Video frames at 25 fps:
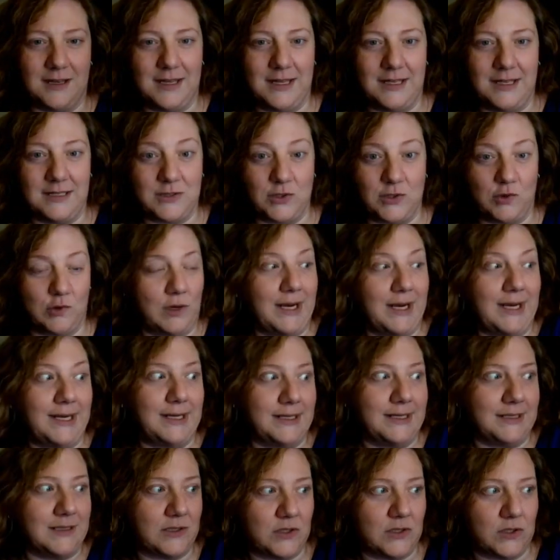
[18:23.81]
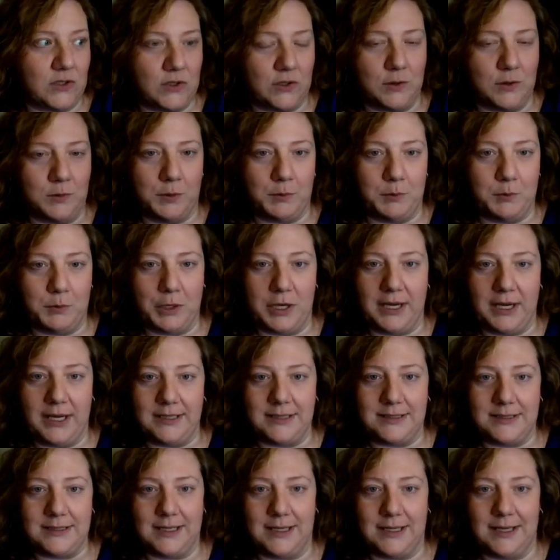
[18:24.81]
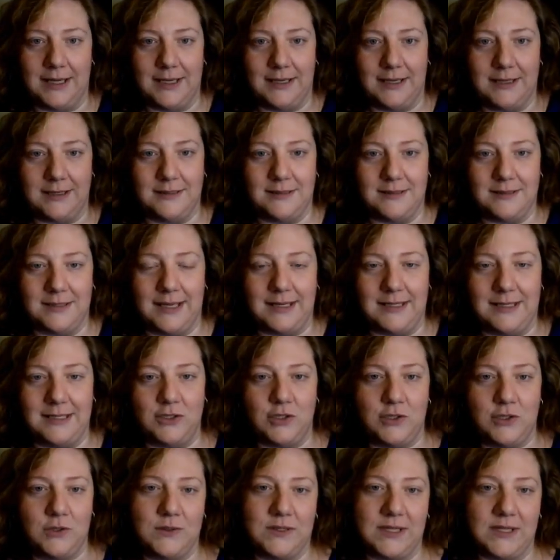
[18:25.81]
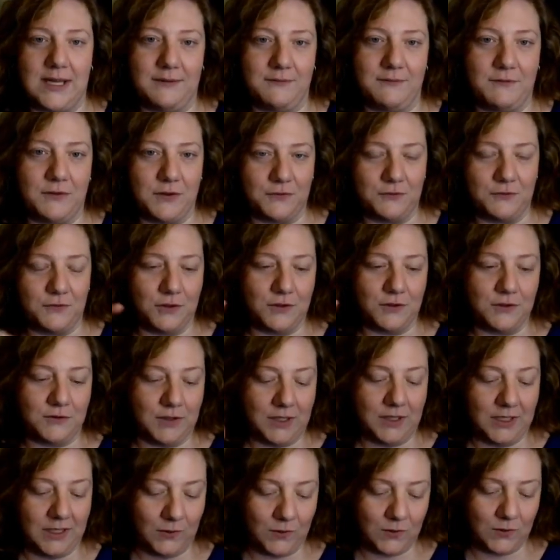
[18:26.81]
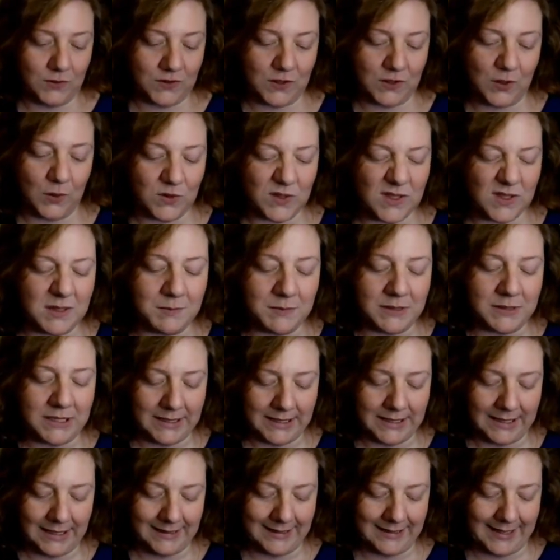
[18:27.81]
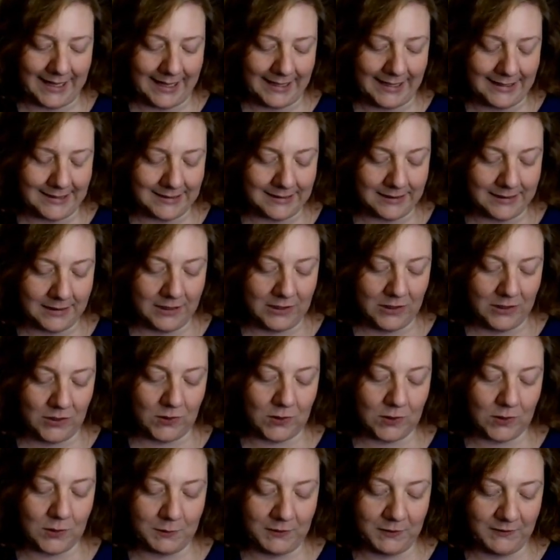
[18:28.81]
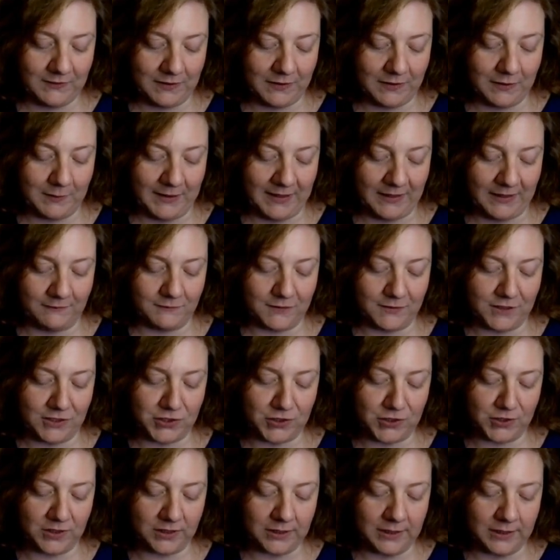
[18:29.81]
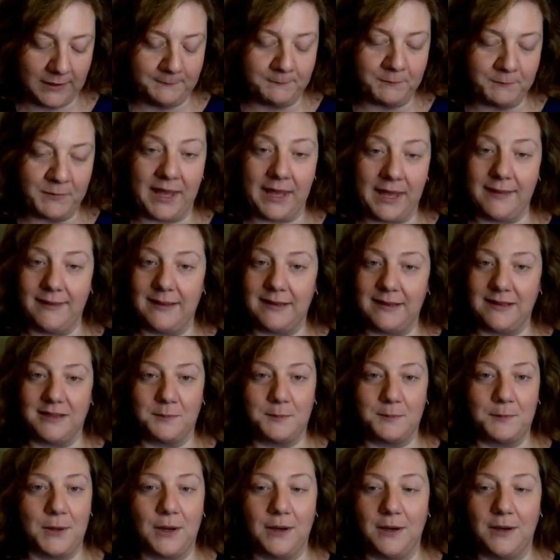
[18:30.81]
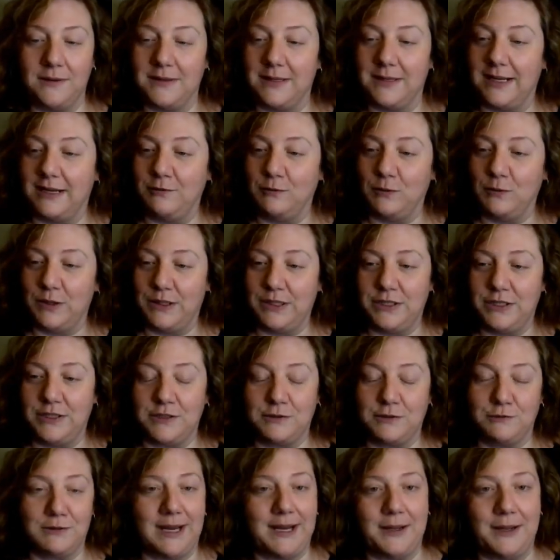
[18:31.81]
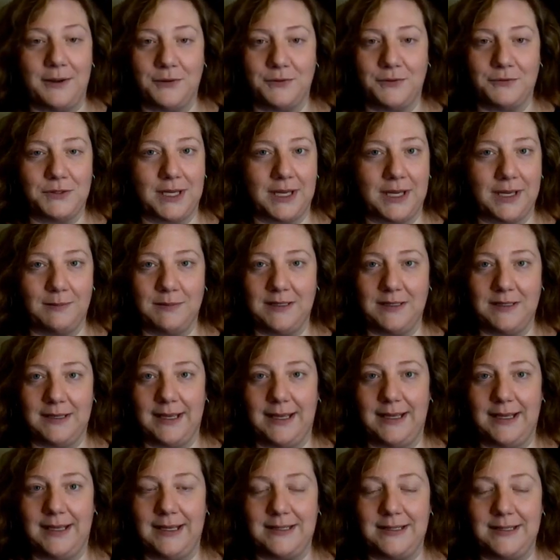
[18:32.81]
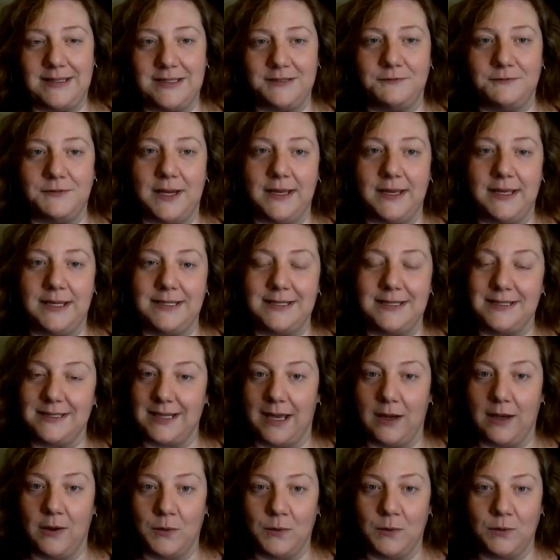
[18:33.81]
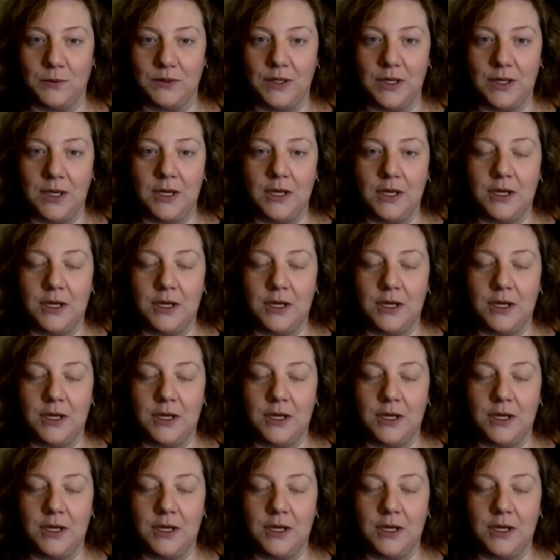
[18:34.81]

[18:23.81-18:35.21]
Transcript: It's great. It's super bright. And I did use that for the first video. So something like that could be very beneficial. And then the part that I really just ran out of time today is to find sound.